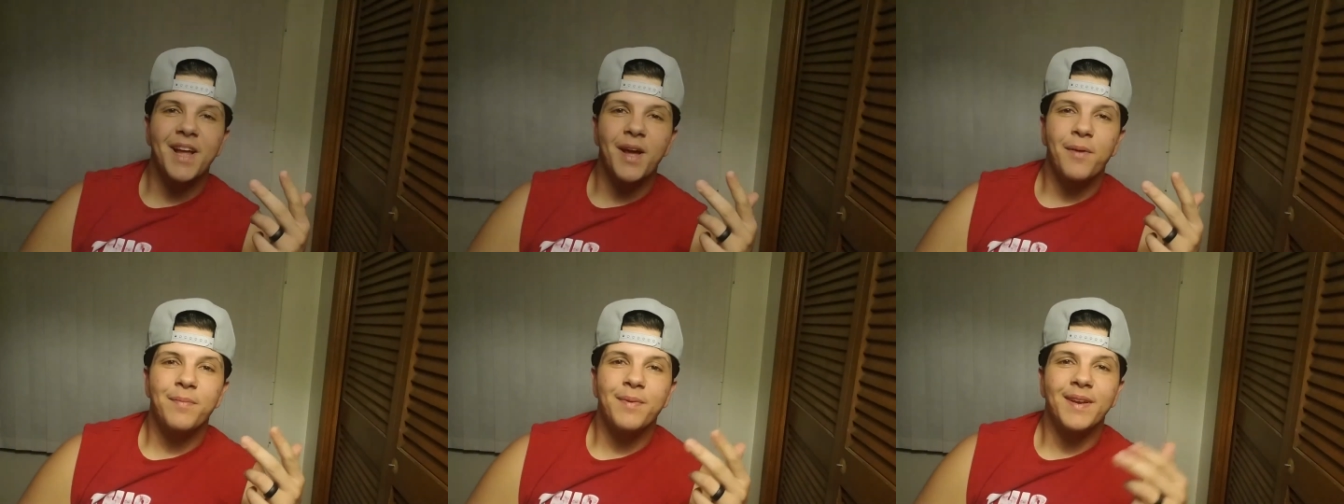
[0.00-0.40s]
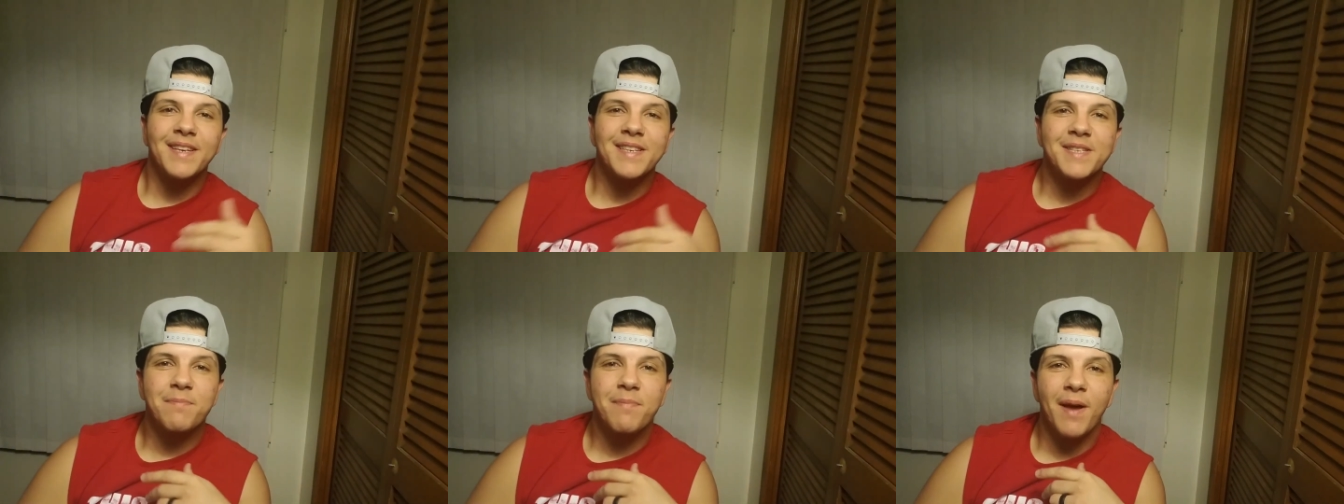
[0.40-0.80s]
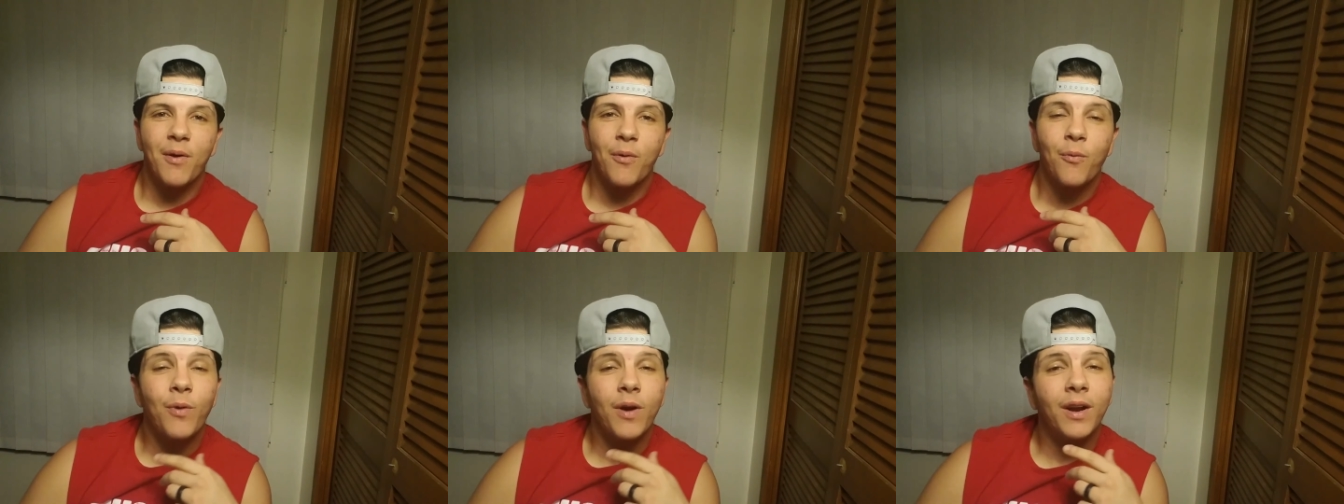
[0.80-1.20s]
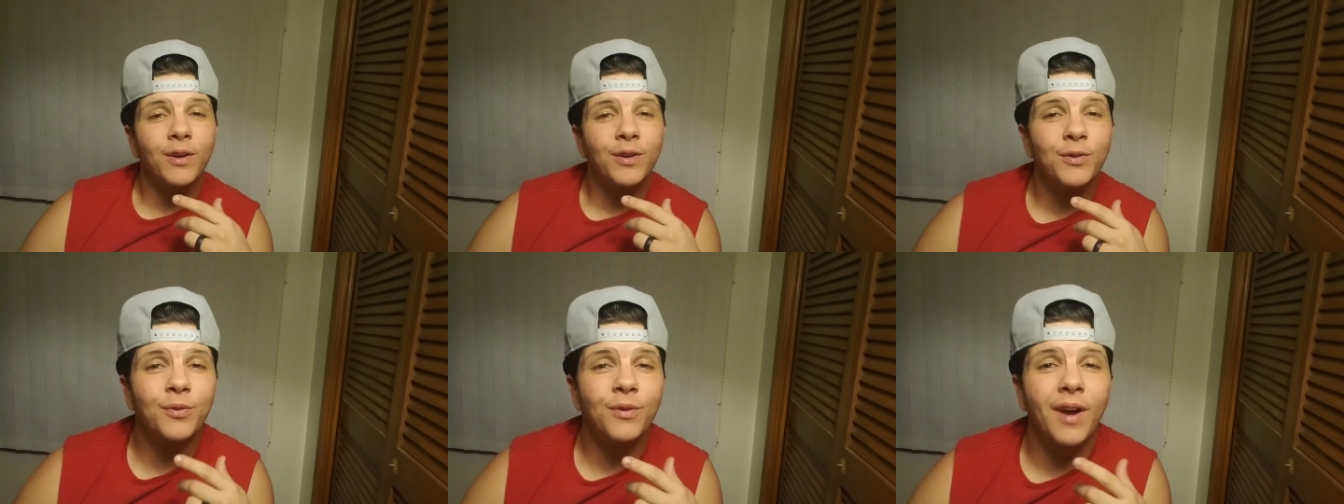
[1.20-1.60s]
topic is about where
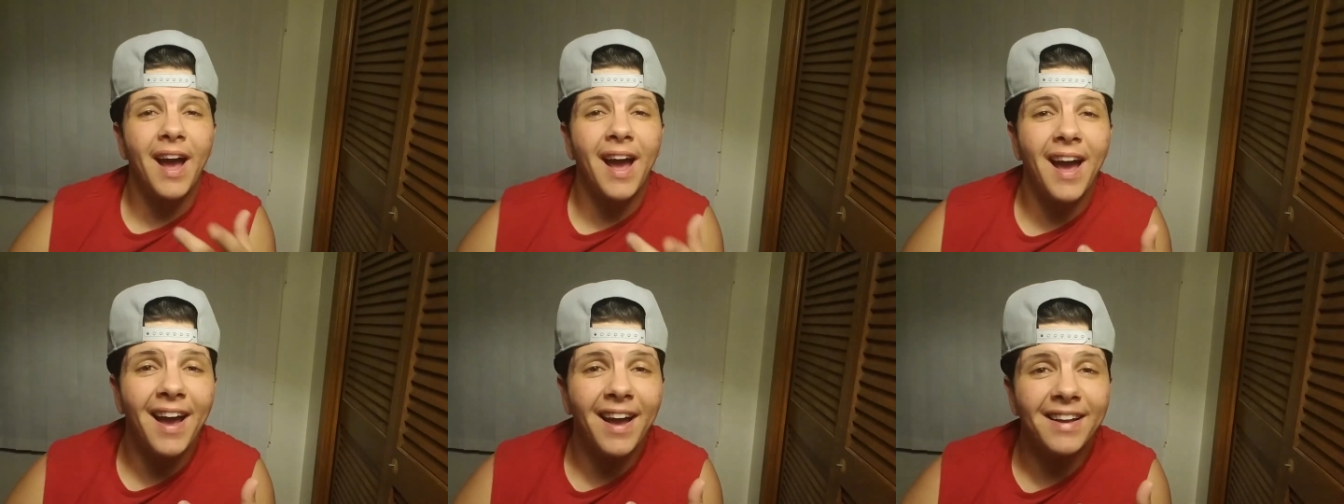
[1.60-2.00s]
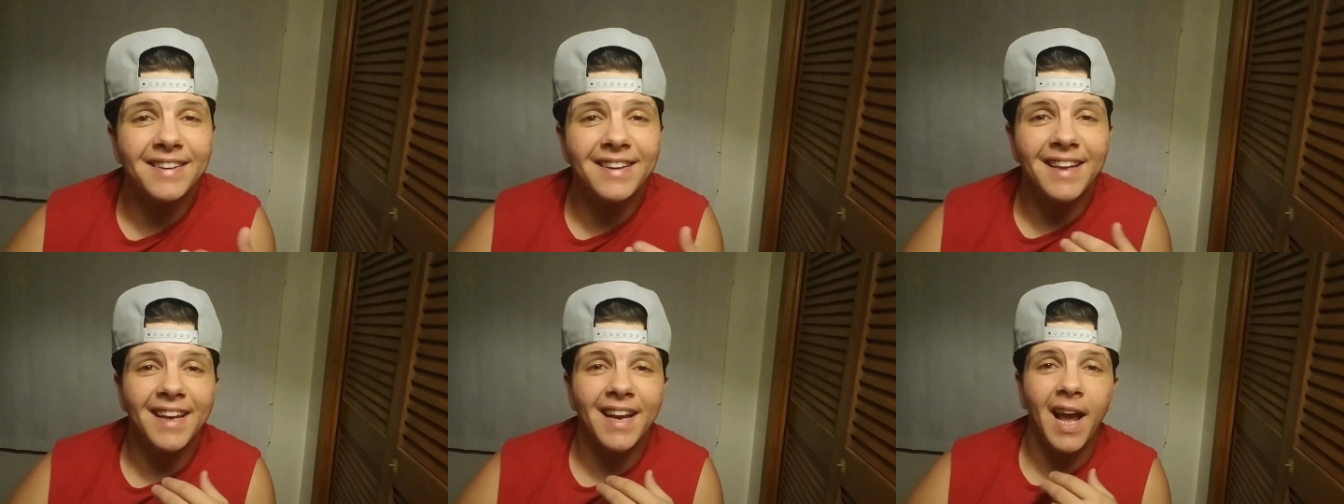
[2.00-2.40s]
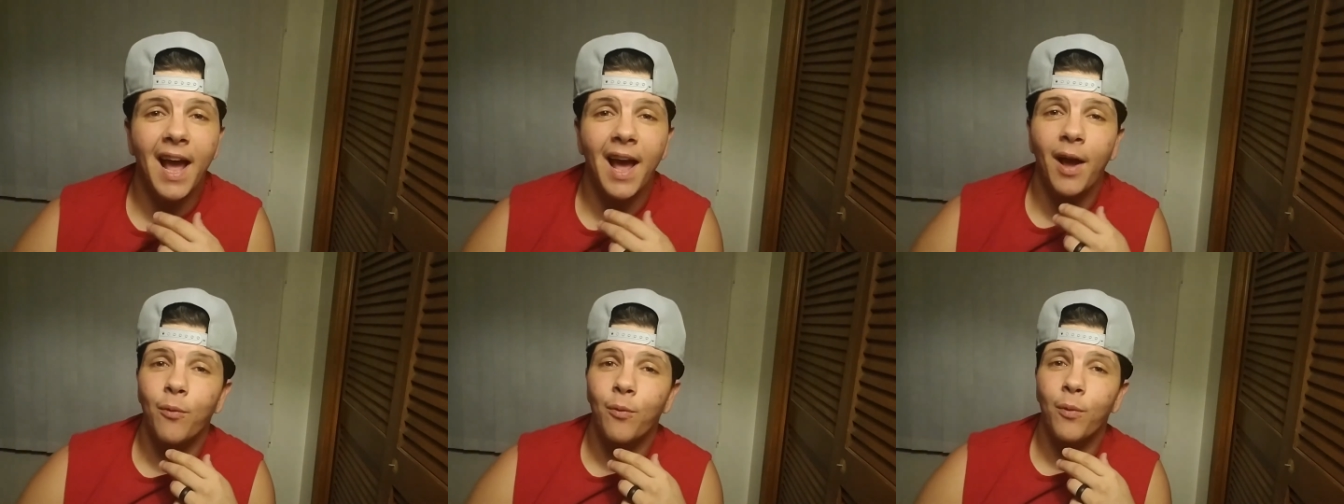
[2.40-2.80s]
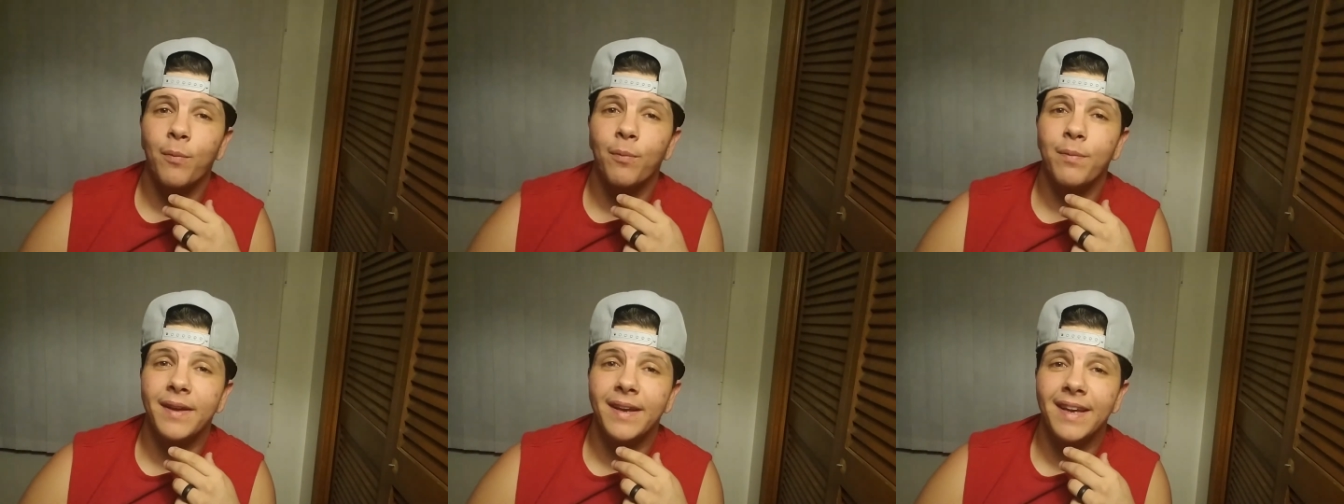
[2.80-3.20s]
do I think I will
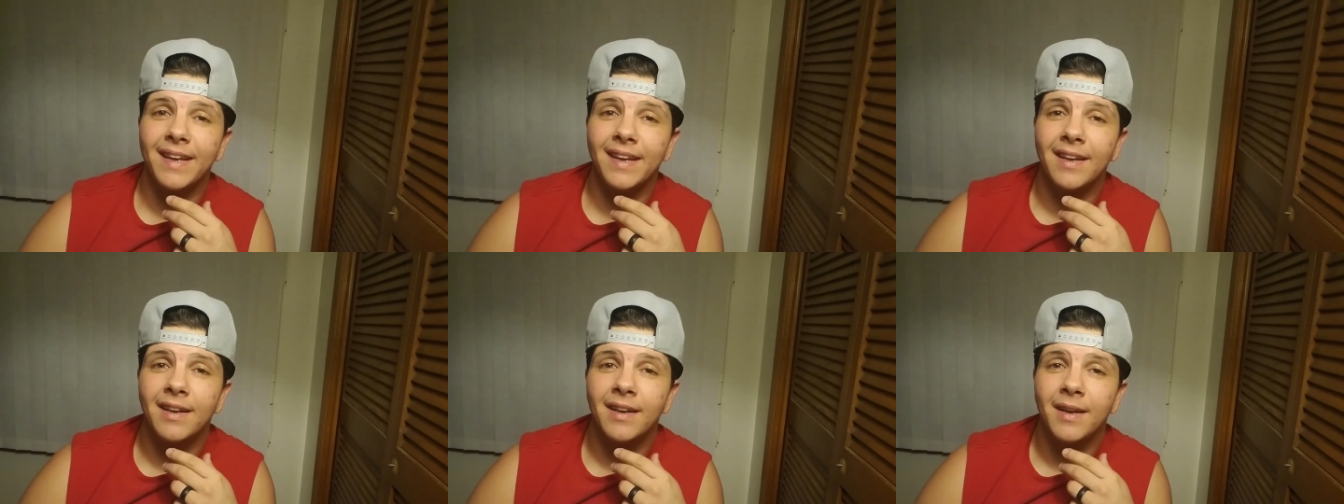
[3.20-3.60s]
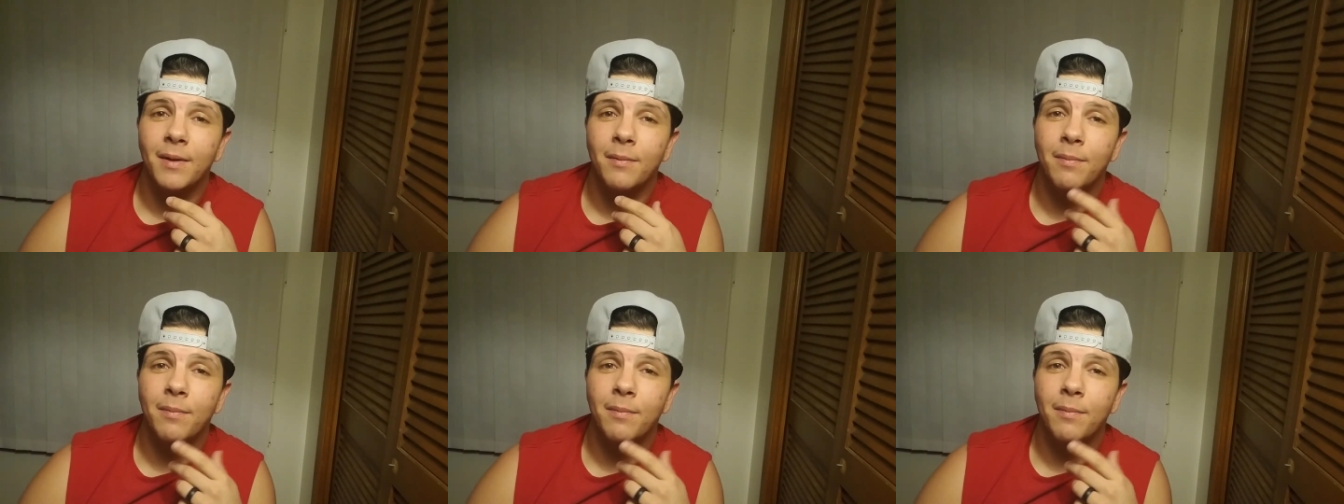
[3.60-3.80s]
be?